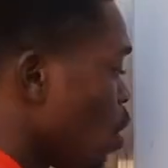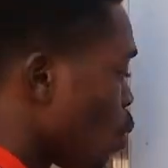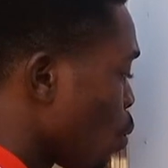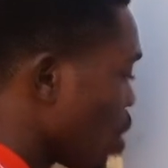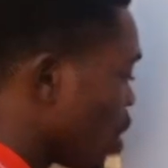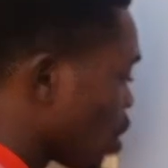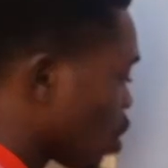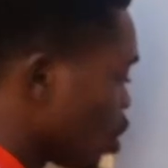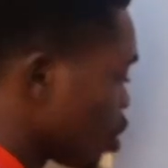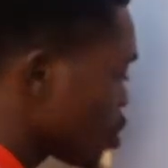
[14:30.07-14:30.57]
We
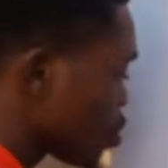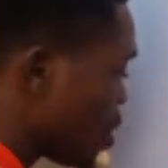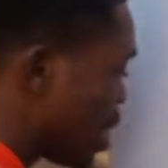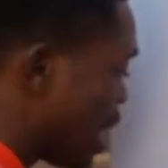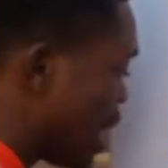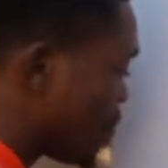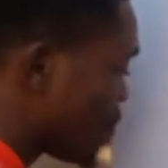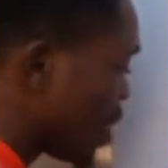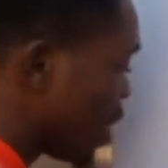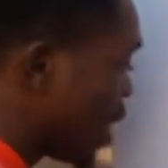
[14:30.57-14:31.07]
are going to
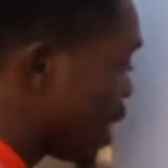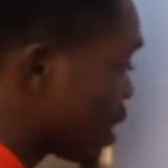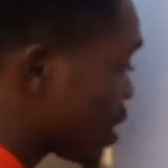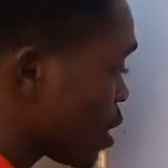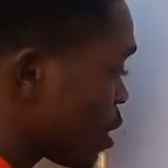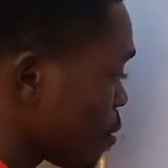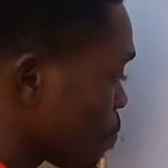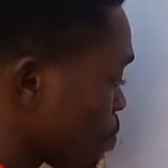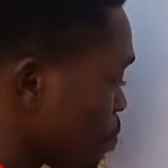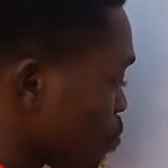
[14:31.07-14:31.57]
have
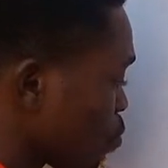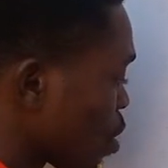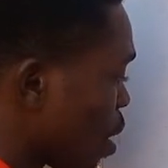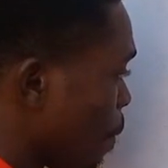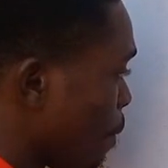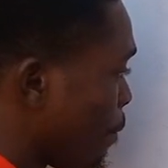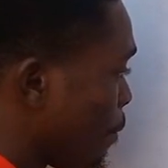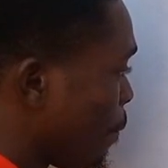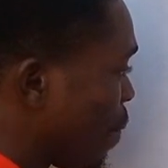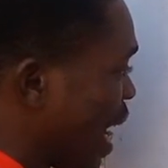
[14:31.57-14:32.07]
8
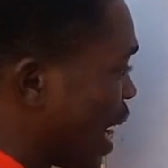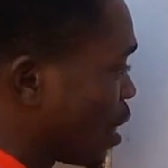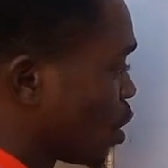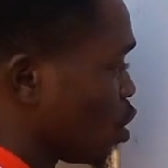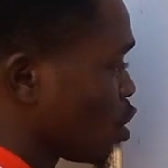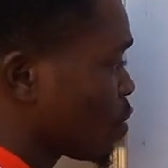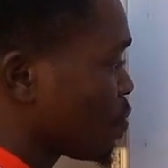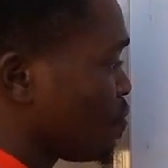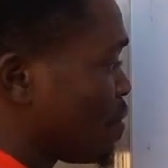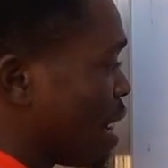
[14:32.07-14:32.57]

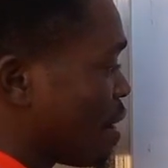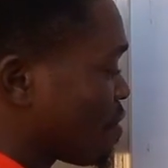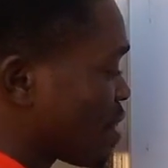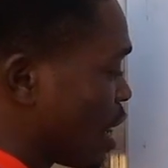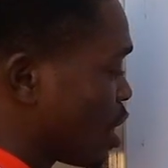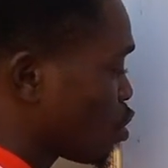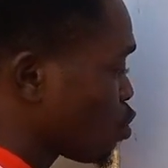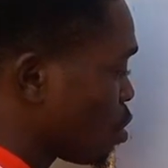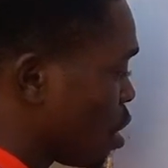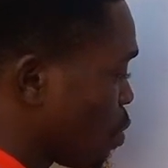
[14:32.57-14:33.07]
minus 5
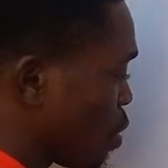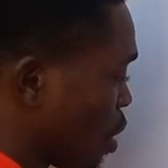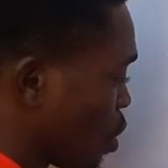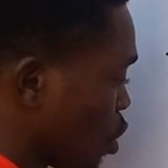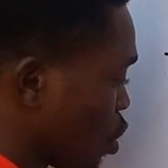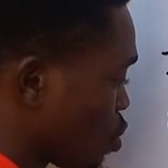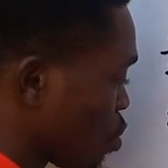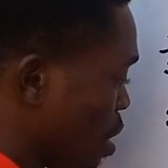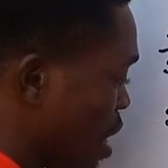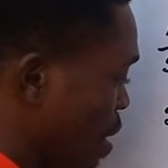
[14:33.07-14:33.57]
times 1, we are
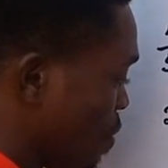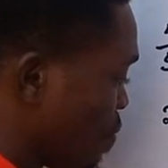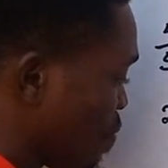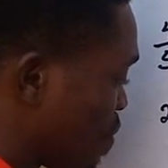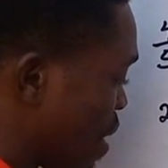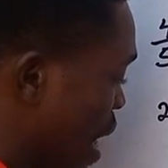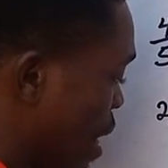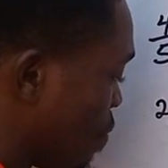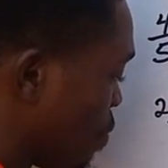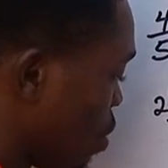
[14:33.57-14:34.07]
going to have
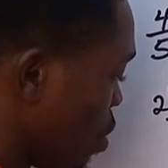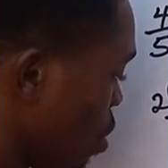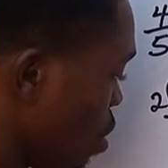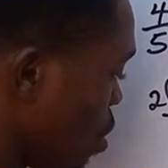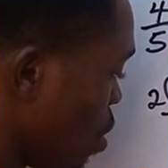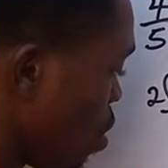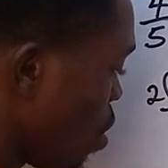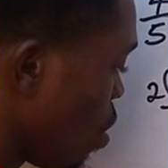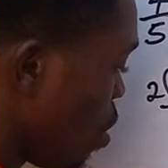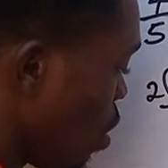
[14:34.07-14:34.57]
5
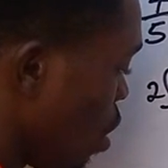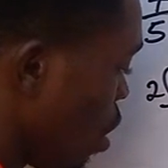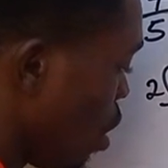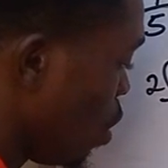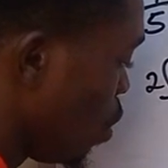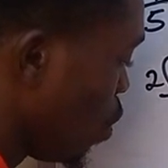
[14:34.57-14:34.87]
all